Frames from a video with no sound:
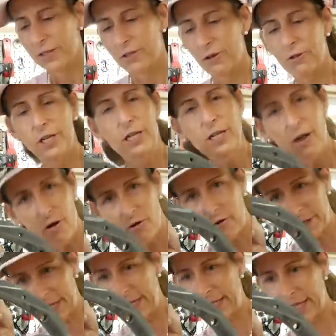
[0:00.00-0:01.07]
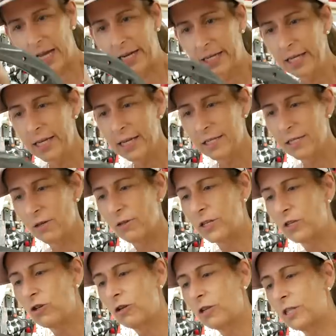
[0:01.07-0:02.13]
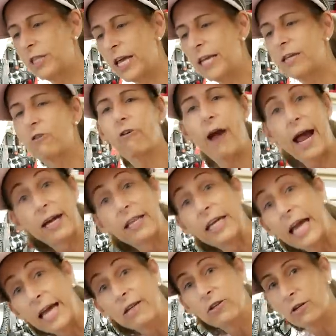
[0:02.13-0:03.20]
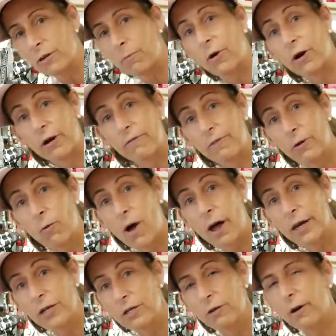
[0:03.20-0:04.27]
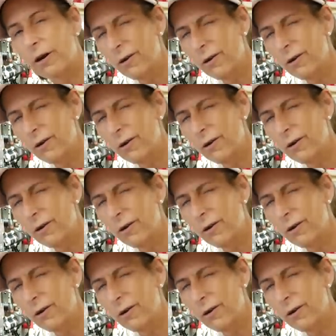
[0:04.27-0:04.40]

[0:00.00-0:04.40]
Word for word: So the yoke sits like this so that you could then crack the engine apart if you wanted to.